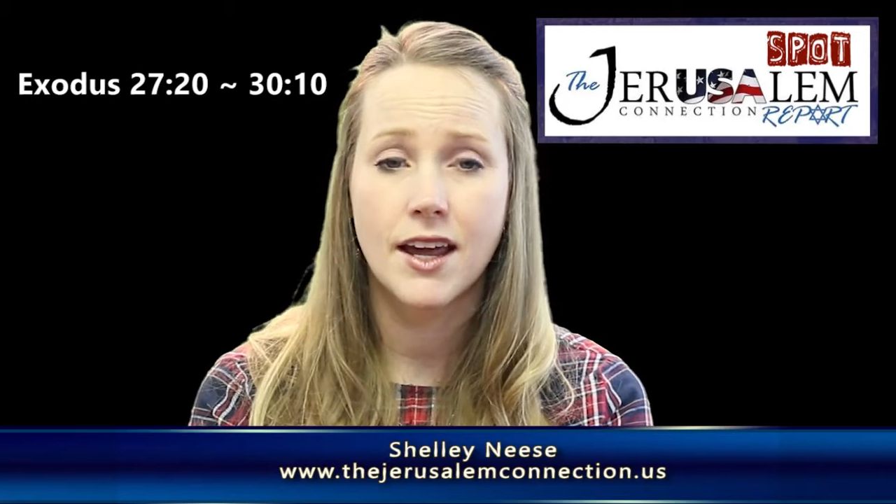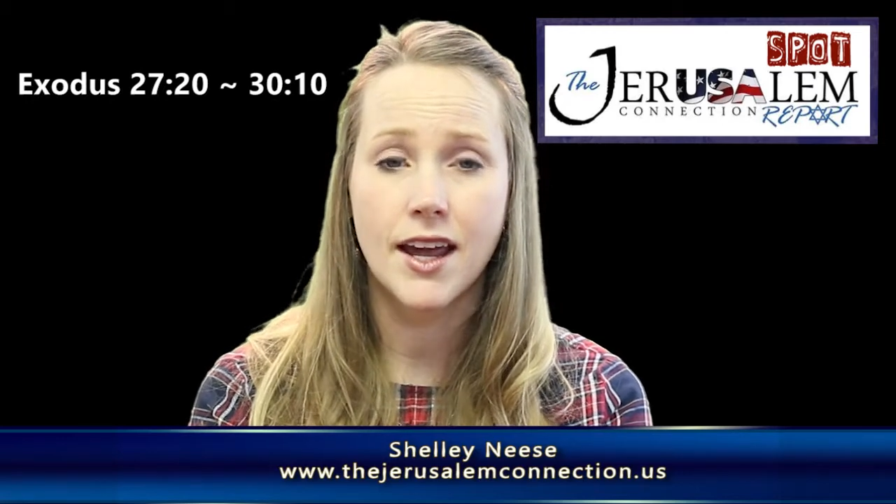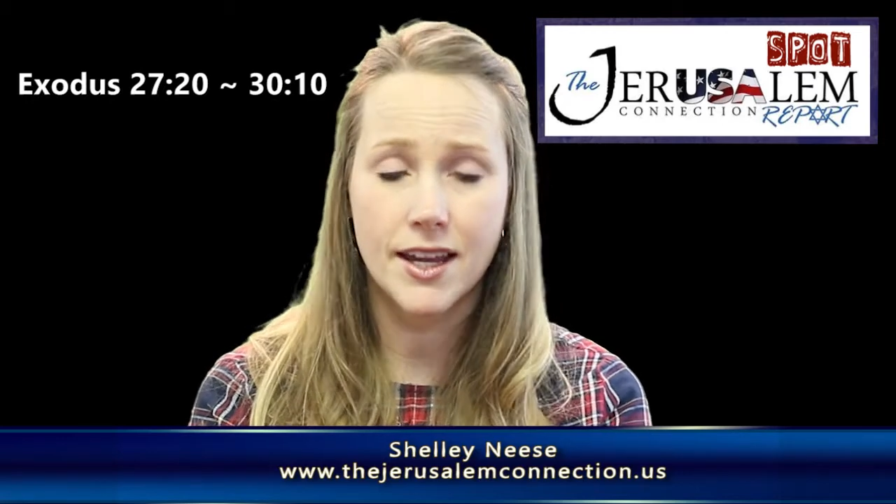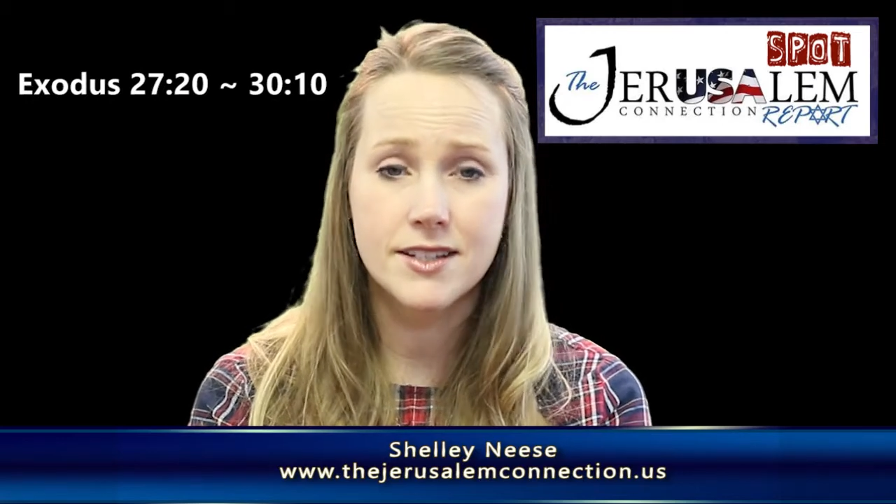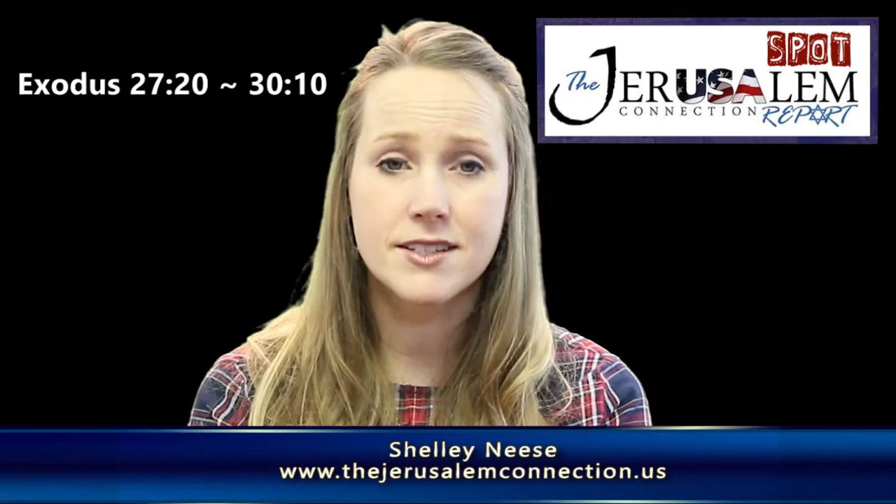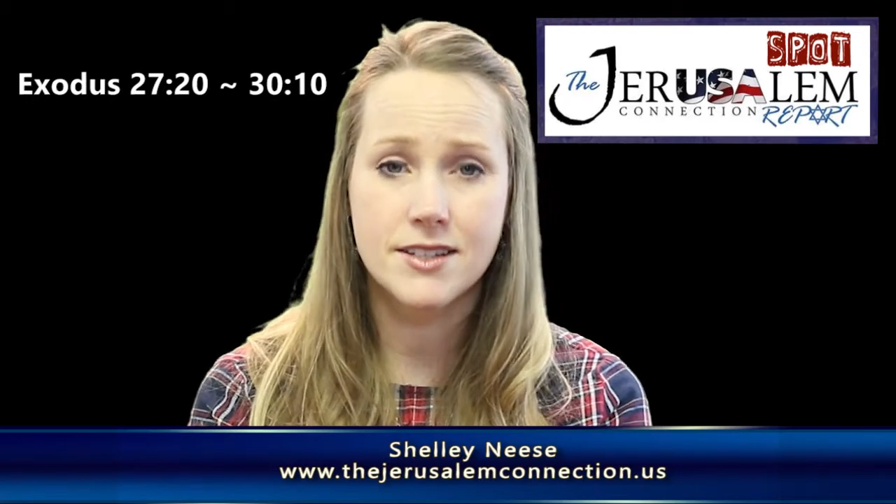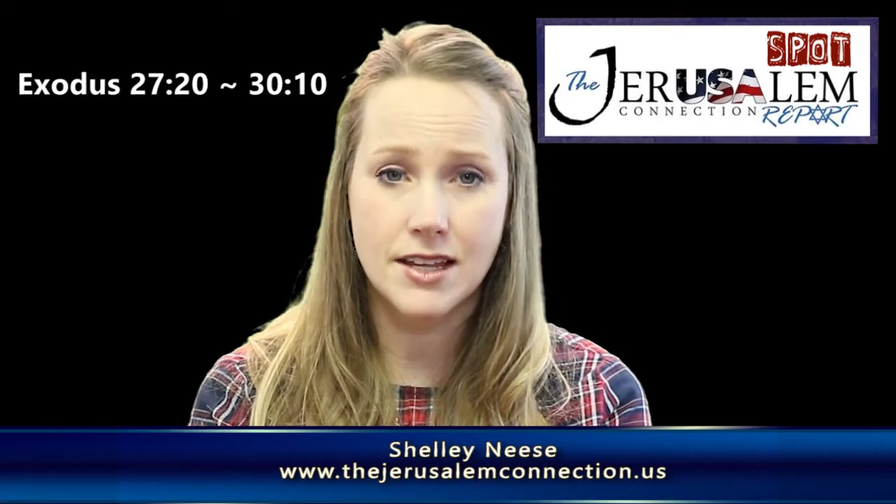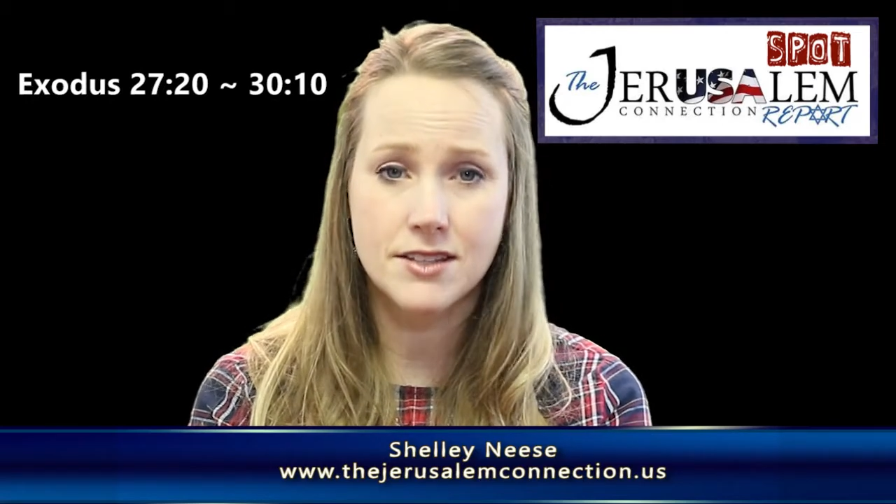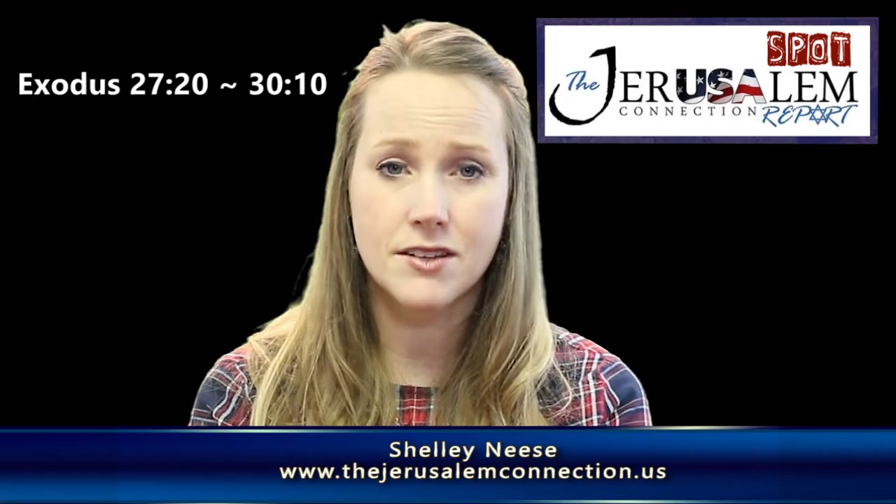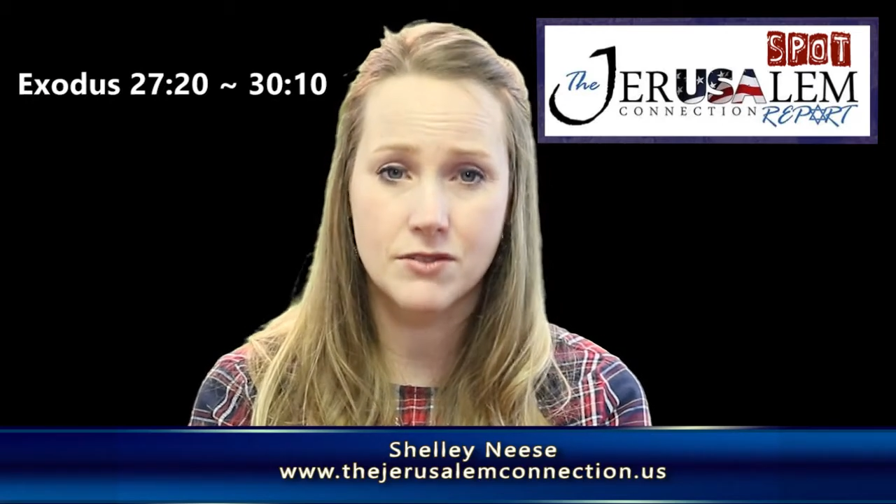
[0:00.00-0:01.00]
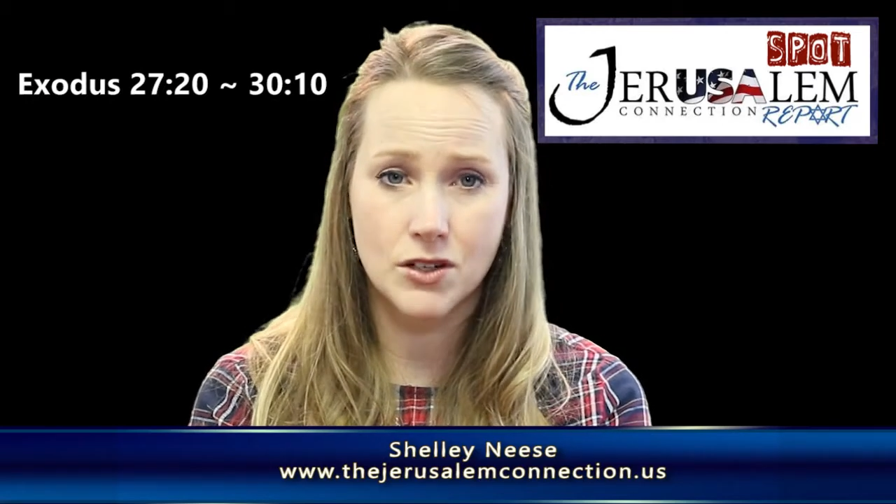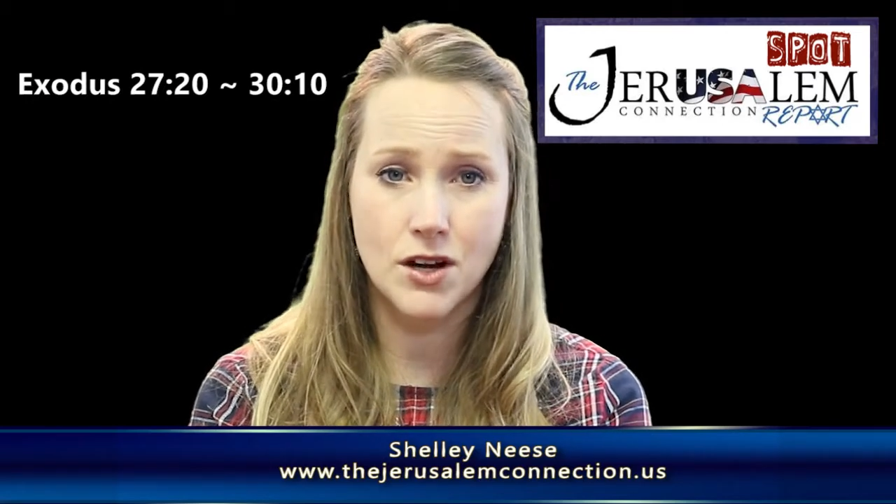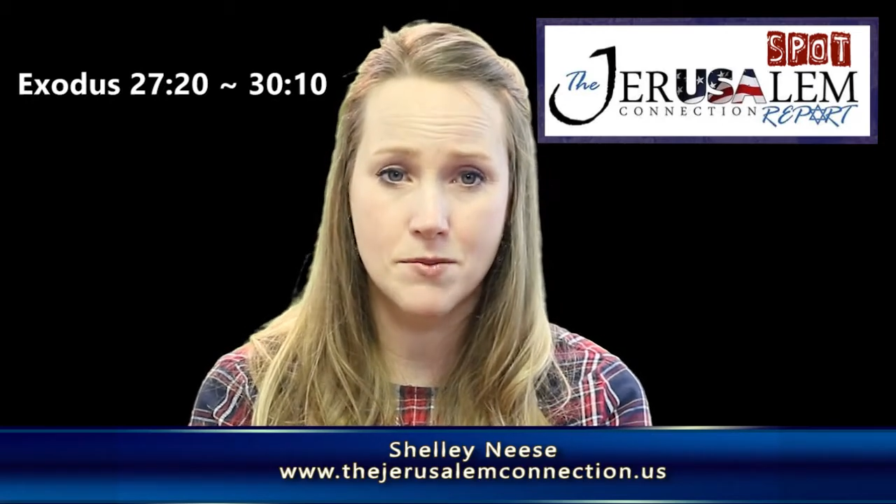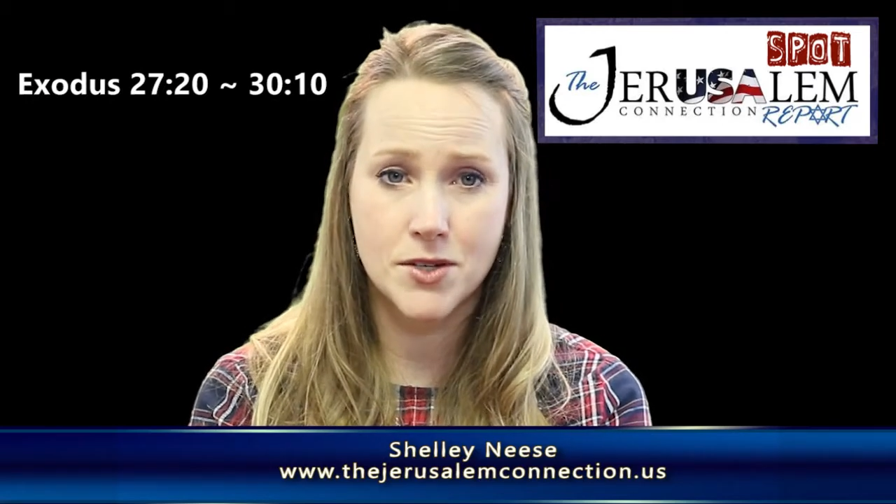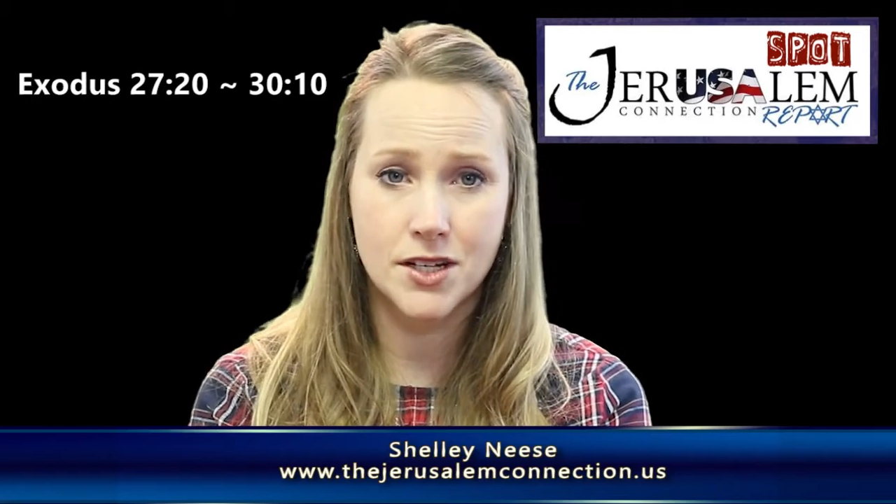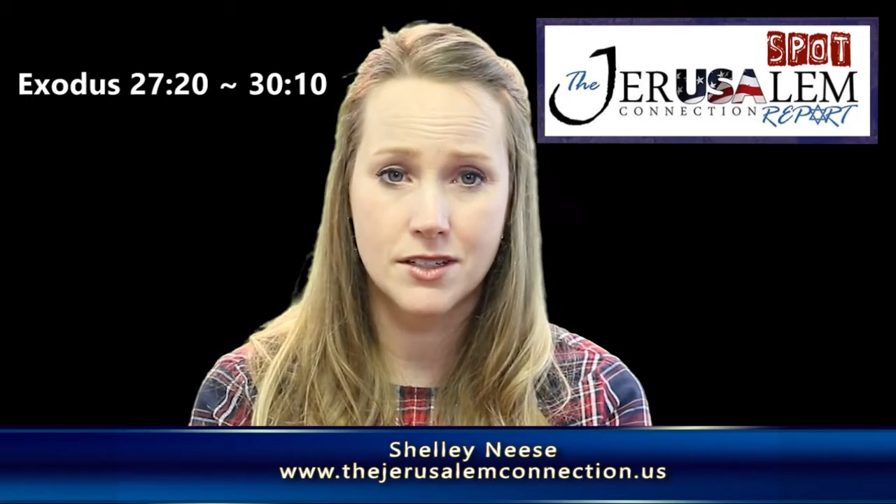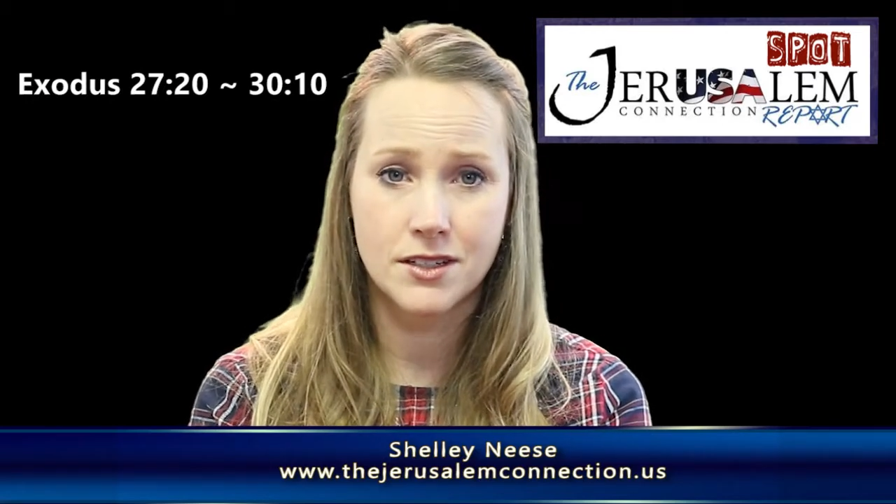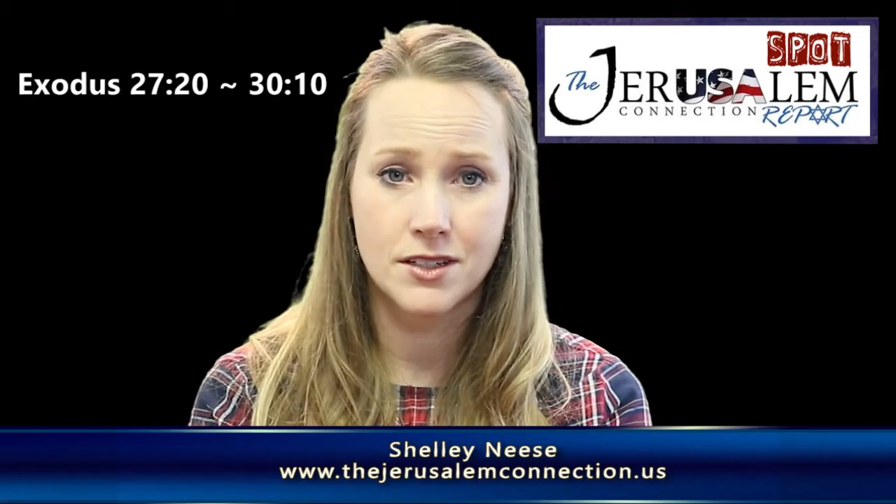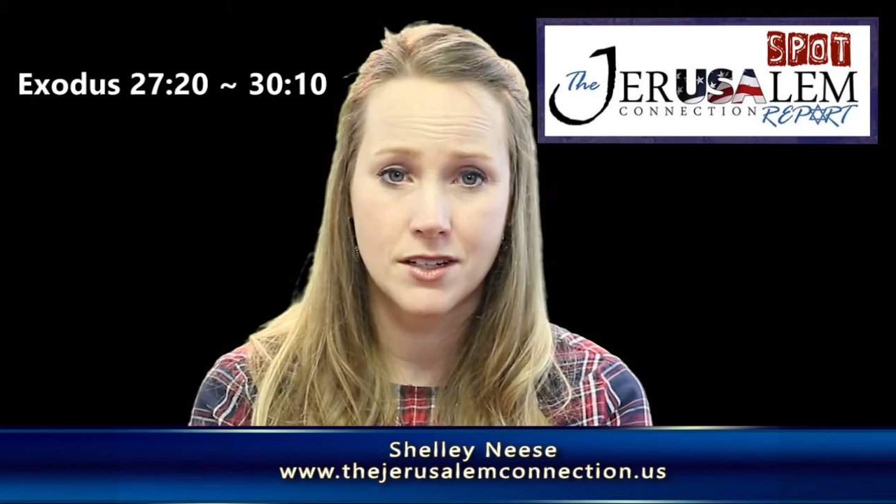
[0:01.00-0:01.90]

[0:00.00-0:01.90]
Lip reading: and stints of corruption.